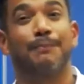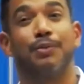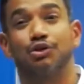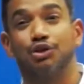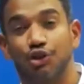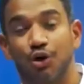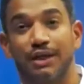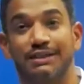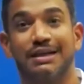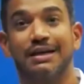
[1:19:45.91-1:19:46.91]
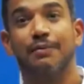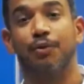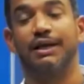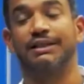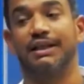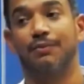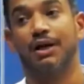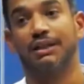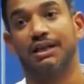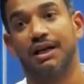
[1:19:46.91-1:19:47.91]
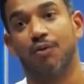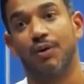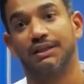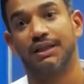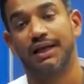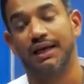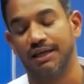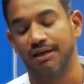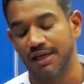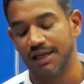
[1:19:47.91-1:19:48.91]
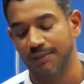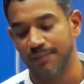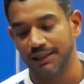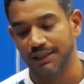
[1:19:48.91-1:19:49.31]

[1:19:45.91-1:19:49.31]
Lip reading: what is the role and the position of